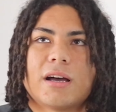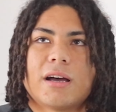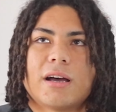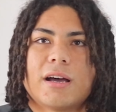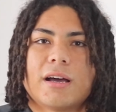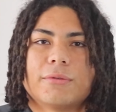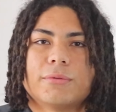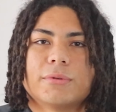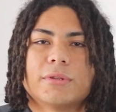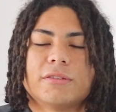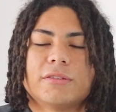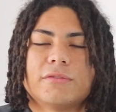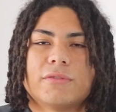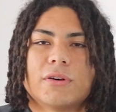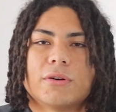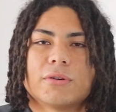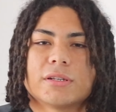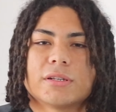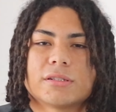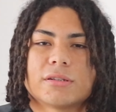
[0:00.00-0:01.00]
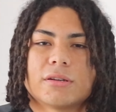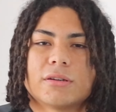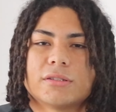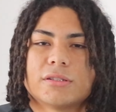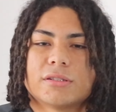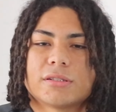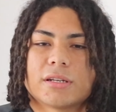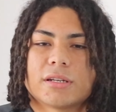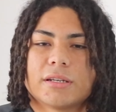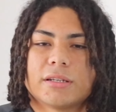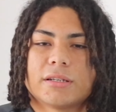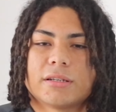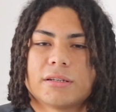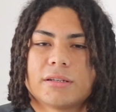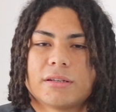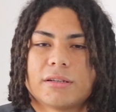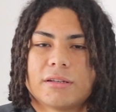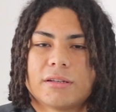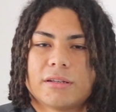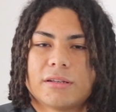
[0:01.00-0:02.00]
I really focus on just like
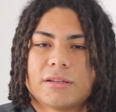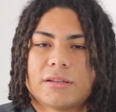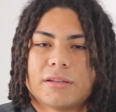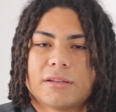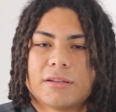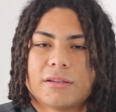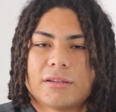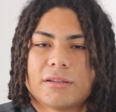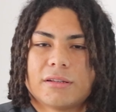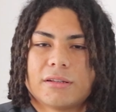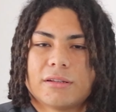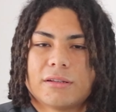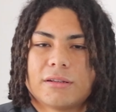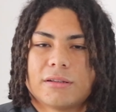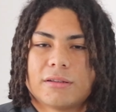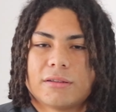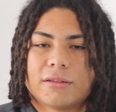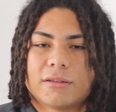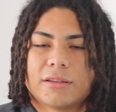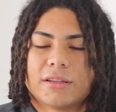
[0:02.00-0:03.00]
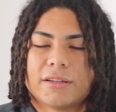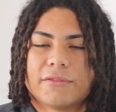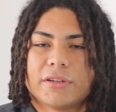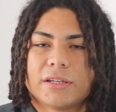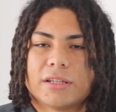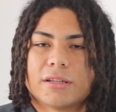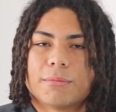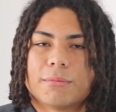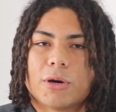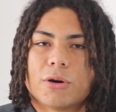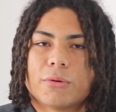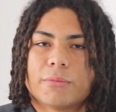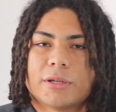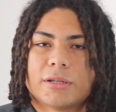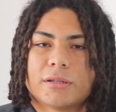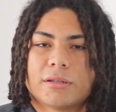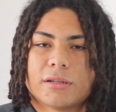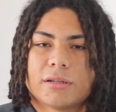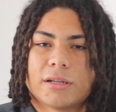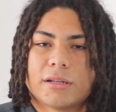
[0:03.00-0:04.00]
living in the
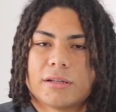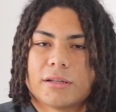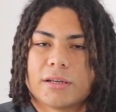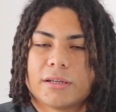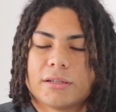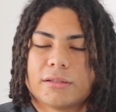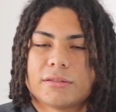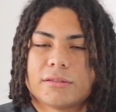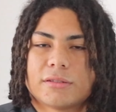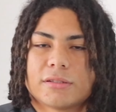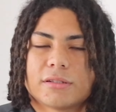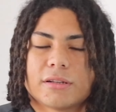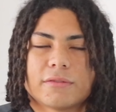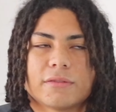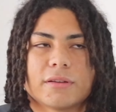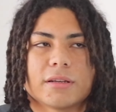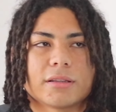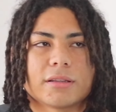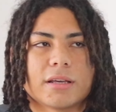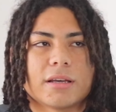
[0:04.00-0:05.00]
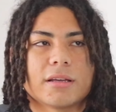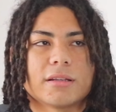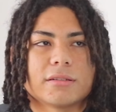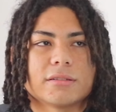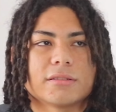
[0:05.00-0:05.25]
moment and like stuff like that.